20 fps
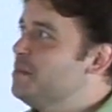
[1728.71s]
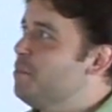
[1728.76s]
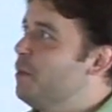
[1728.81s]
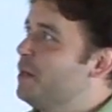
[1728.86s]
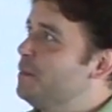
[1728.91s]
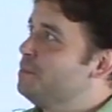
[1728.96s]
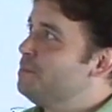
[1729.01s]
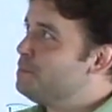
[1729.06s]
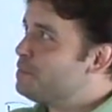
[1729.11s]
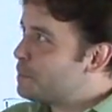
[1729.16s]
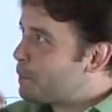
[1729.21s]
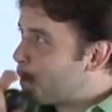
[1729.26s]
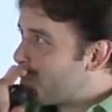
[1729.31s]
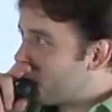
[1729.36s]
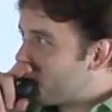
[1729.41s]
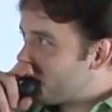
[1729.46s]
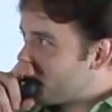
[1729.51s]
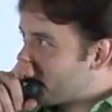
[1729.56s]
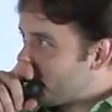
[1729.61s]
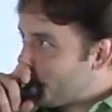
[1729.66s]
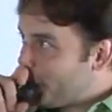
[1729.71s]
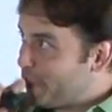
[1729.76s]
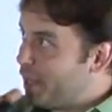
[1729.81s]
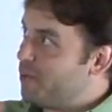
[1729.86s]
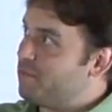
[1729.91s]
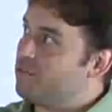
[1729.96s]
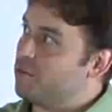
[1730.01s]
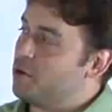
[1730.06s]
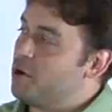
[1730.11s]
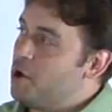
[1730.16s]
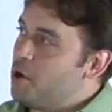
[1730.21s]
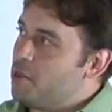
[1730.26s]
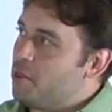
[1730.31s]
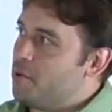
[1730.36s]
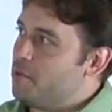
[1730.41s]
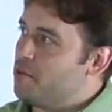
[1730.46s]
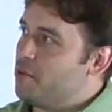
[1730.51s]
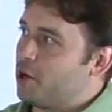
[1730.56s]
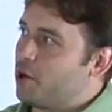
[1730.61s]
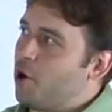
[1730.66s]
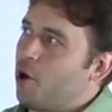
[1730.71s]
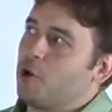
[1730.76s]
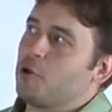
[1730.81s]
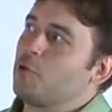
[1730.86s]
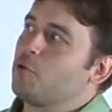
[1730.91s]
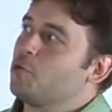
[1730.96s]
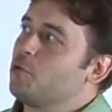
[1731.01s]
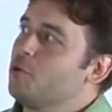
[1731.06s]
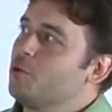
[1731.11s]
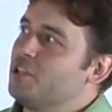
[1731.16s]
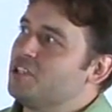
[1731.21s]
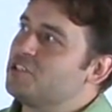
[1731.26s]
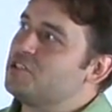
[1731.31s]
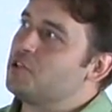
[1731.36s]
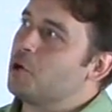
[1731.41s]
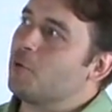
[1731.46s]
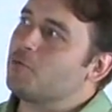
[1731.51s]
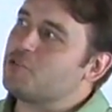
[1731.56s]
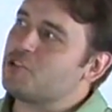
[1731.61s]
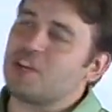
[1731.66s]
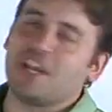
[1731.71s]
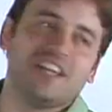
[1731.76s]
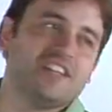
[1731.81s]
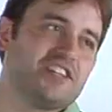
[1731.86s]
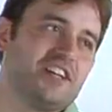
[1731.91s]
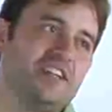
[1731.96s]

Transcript: But yeah, for the cardinal rule is don't change